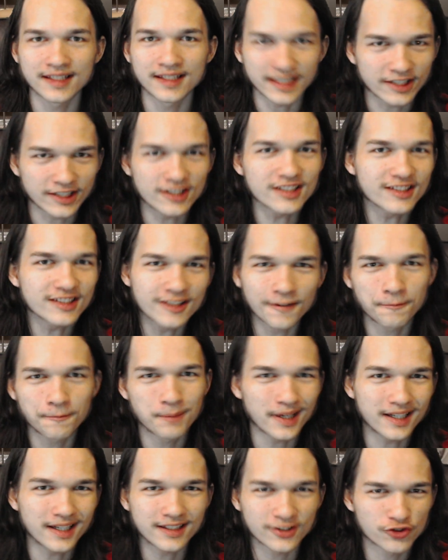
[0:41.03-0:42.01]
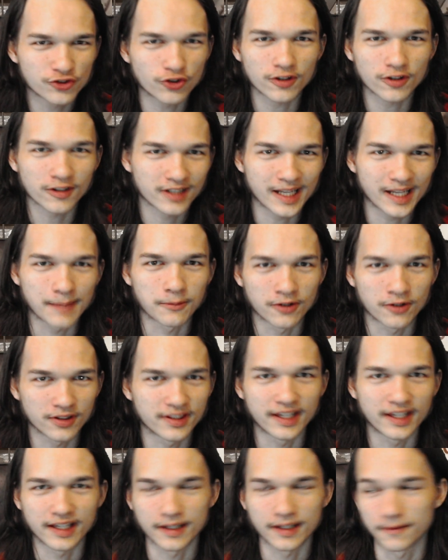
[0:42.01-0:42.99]
couldn't have picked a shorter name, could
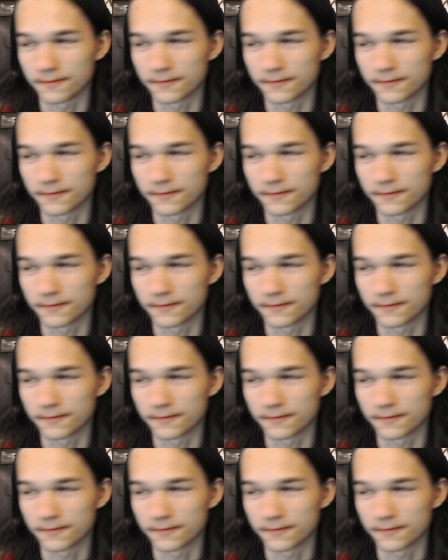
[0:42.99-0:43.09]
they have?